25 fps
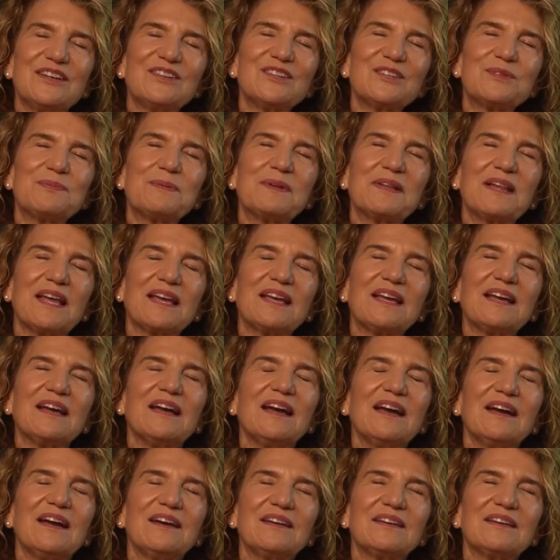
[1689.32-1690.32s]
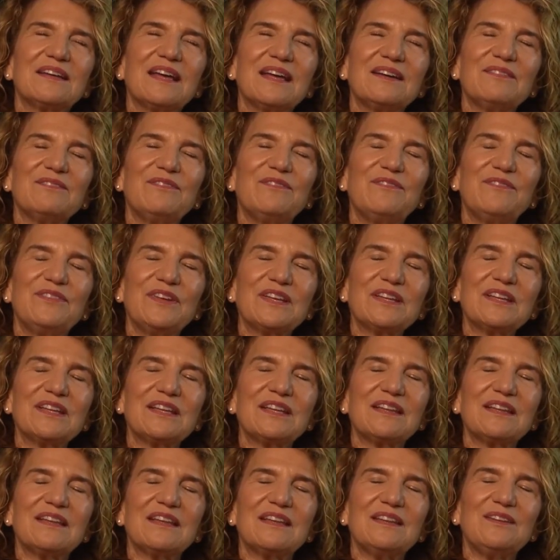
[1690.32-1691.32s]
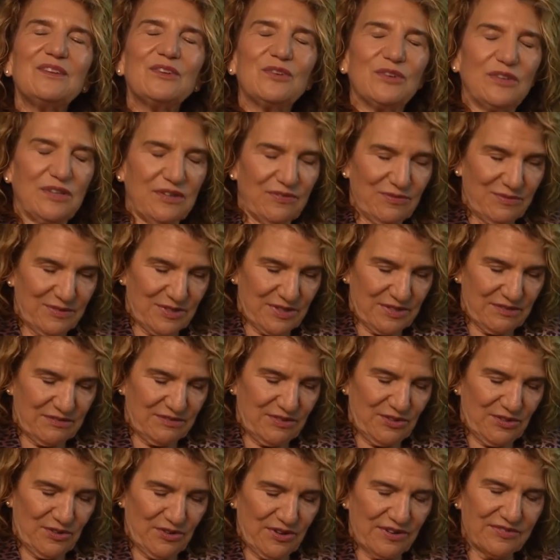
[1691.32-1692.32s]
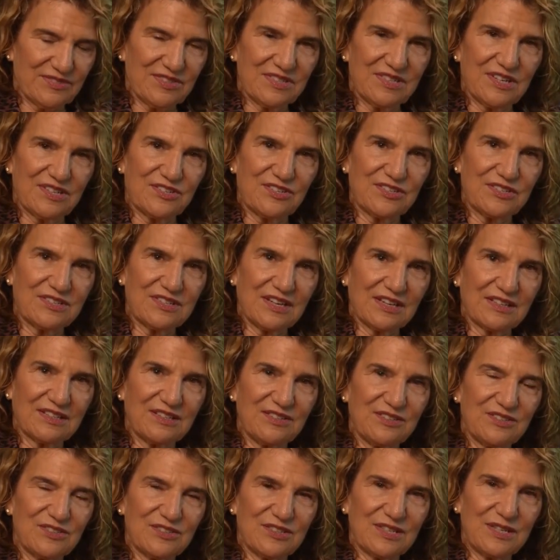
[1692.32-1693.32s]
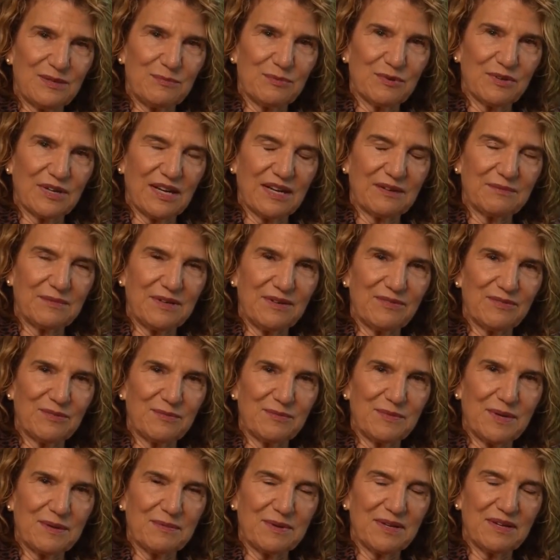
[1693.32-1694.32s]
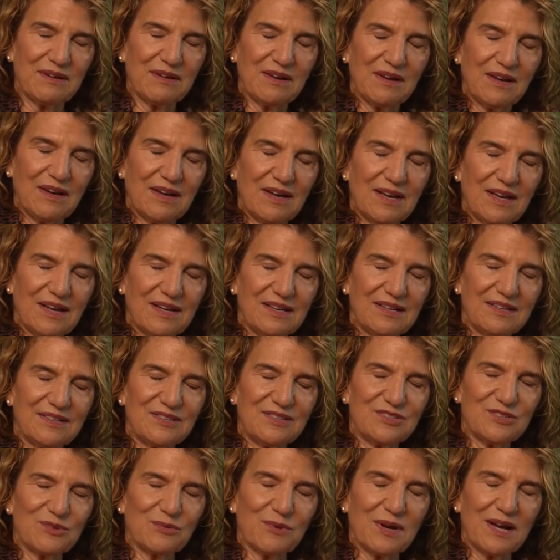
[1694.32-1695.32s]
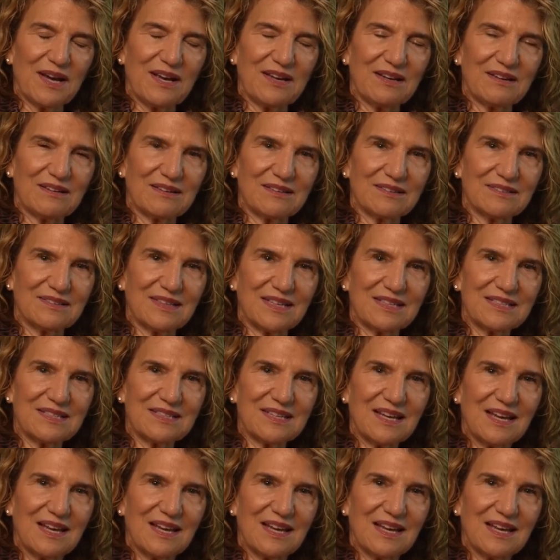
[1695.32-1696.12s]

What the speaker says: just be like, and feeling, you even can, you don't have to touch exactly, just keep your hand even maybe an inch away or less.